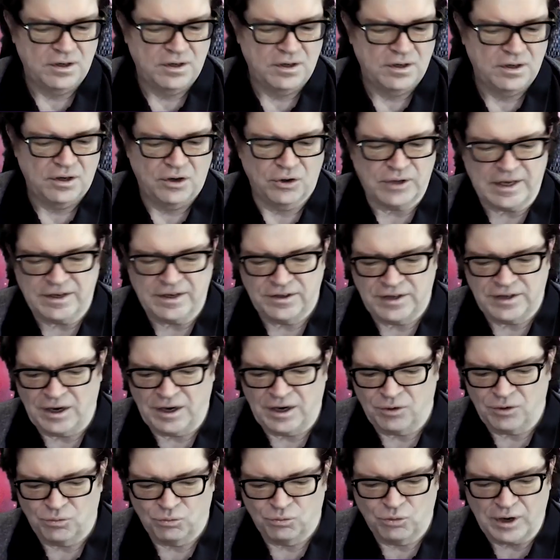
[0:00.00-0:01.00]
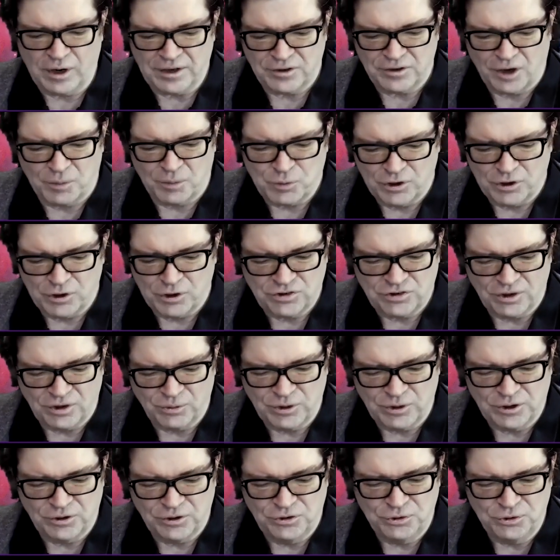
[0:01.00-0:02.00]
Okay, now what operation are
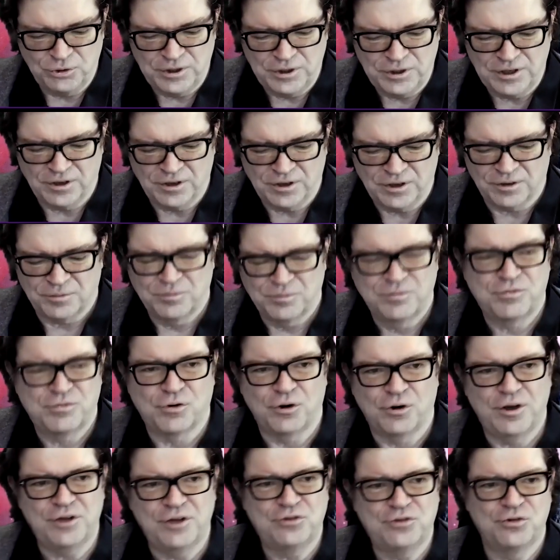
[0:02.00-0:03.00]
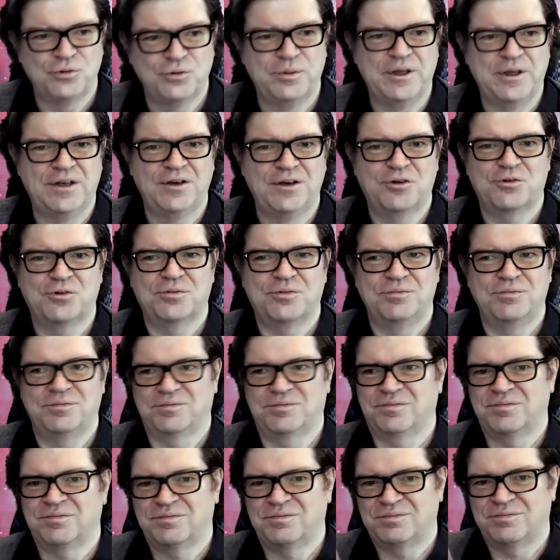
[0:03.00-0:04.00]
we going to do here for it to be
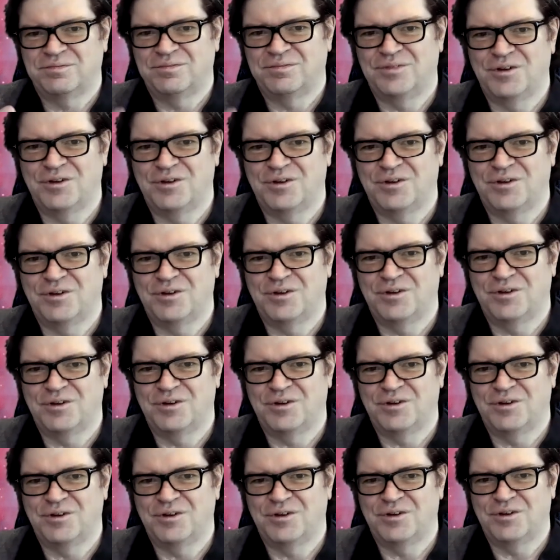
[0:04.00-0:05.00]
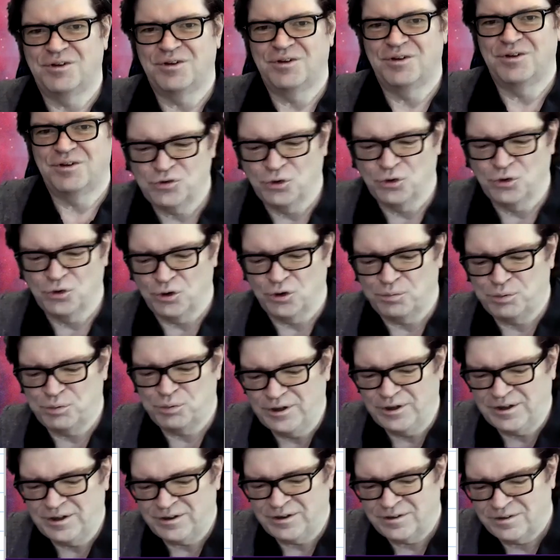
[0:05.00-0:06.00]
defined as a pooling? So a
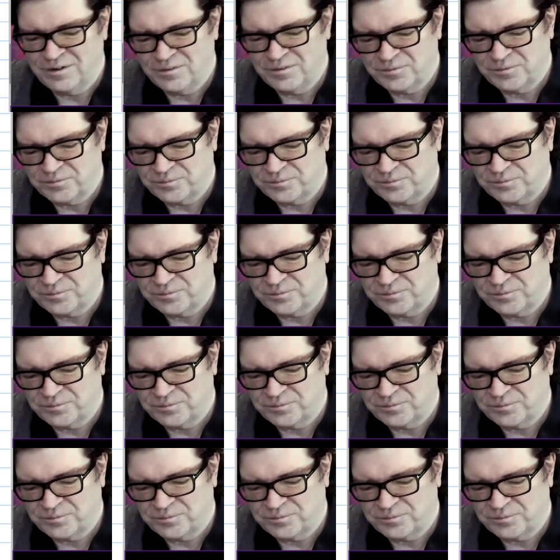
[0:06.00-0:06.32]
pooling